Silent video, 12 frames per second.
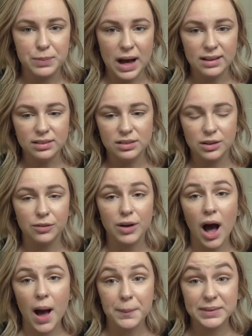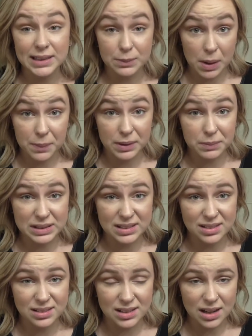best to get my pigment
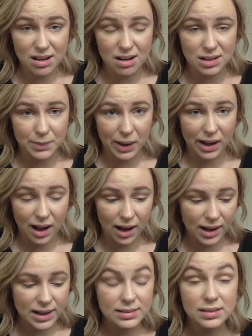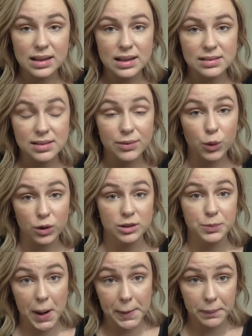to stick onto my eyes is of
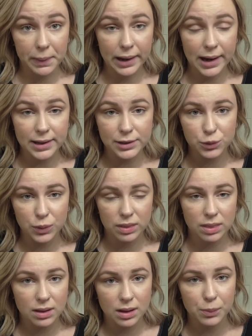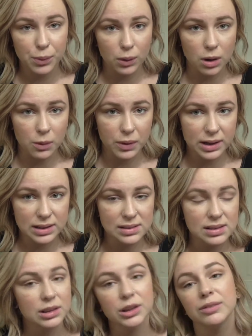course priming my eyes with the Pro Longwear
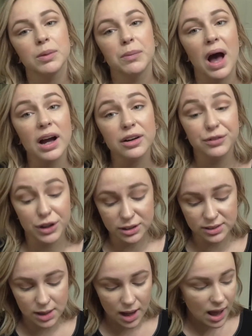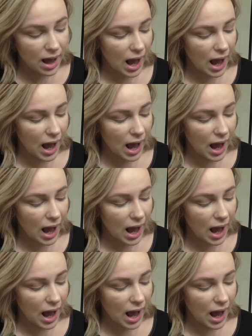Concealer from MAC first.